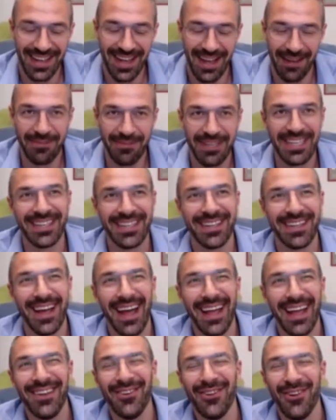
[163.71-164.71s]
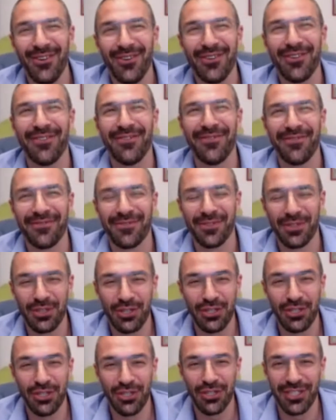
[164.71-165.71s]
I mean, I don't know if we
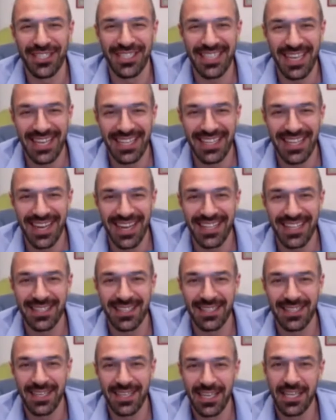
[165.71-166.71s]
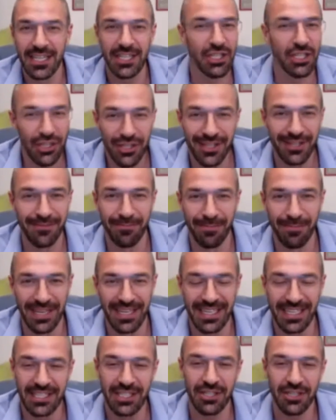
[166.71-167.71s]
should say that. It shouldn't be.
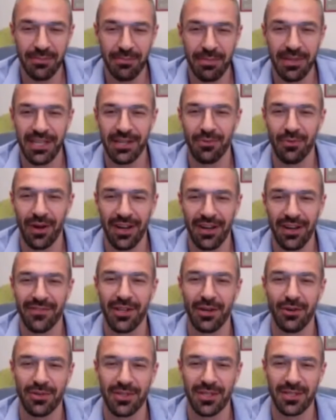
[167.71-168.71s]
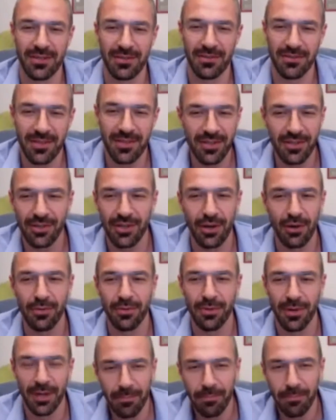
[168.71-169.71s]
It should be one of those, you
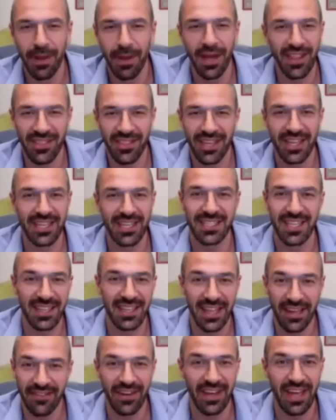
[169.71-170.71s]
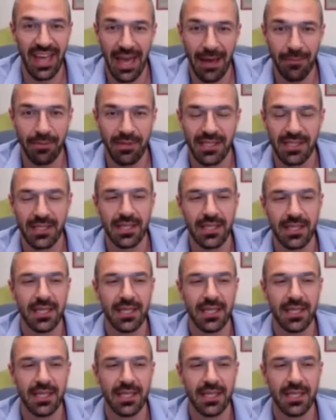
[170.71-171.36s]
know, bad things that never happened.